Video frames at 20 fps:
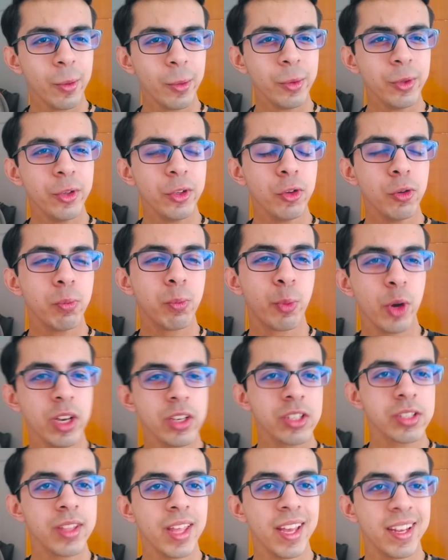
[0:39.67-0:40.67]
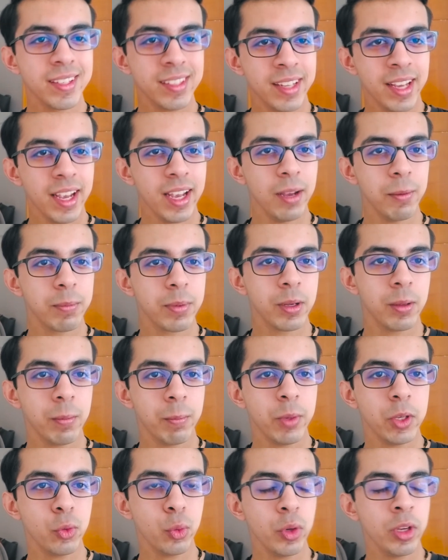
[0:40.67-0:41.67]
do you bridge that gap
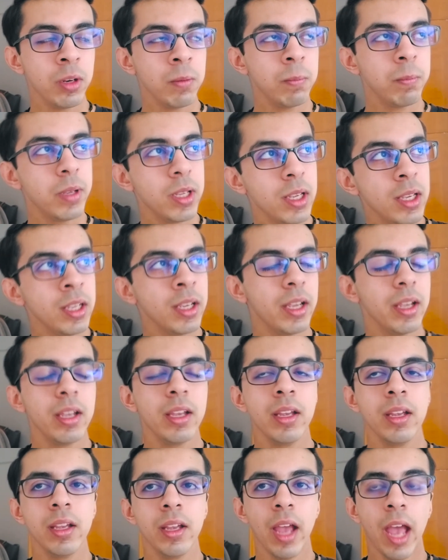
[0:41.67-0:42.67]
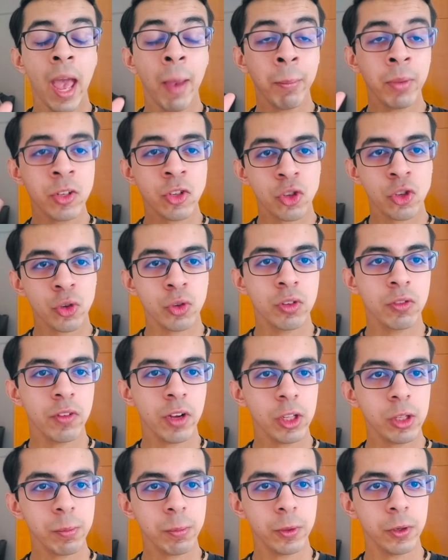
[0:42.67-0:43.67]
between being an amateur
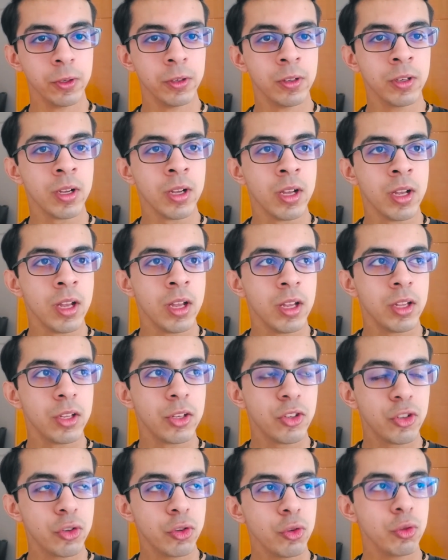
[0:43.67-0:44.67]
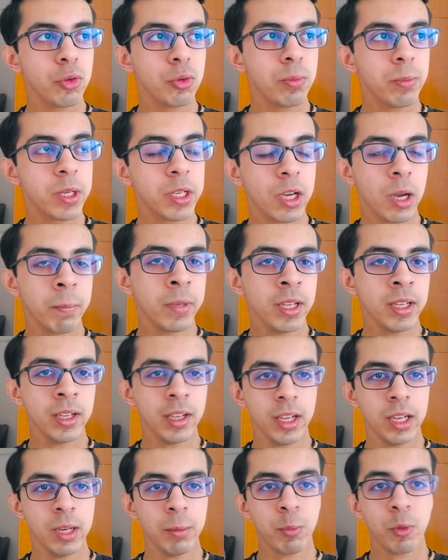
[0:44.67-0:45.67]
developer to becoming
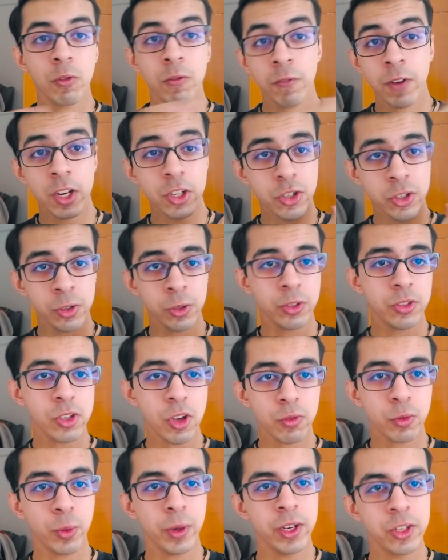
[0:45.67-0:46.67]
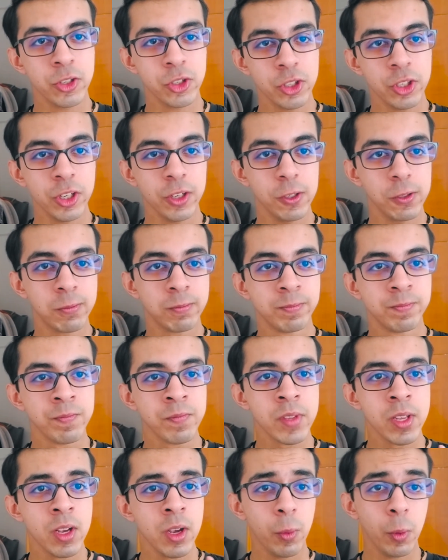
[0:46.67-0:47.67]
a professional software engineer?
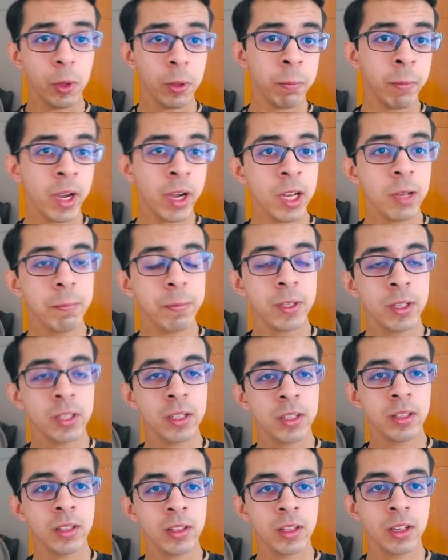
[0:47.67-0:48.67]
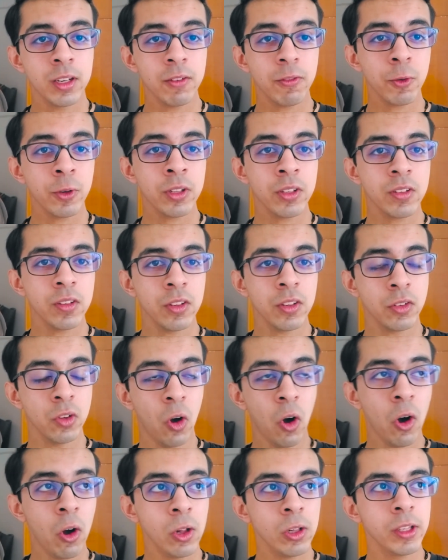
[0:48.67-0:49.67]
Well, in my opinion, the difference is
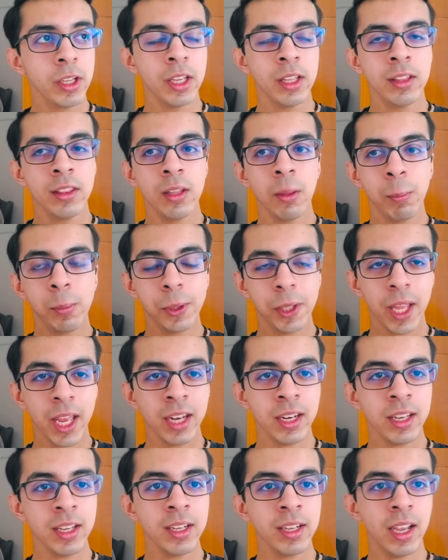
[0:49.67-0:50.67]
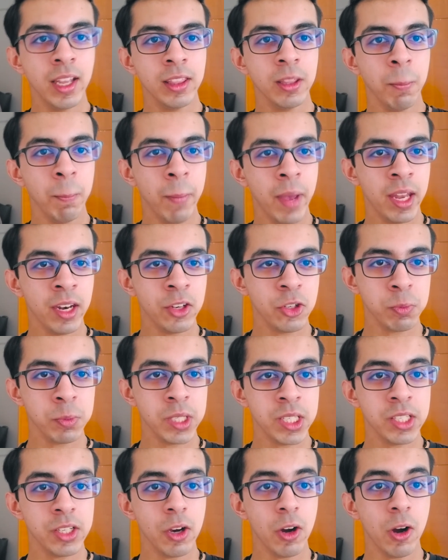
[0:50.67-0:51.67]
all in the planning and the
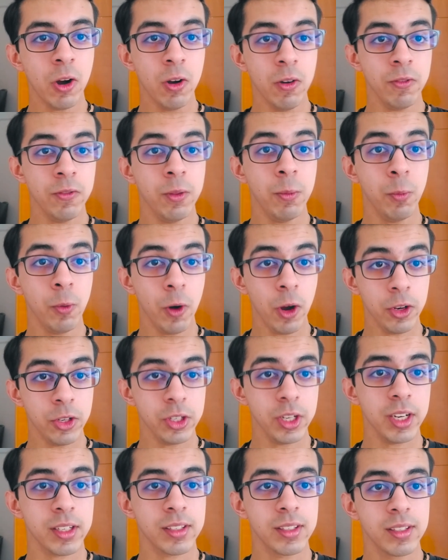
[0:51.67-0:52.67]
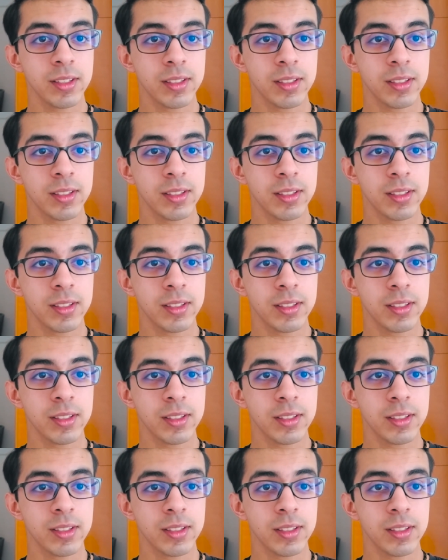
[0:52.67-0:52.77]
management of the project.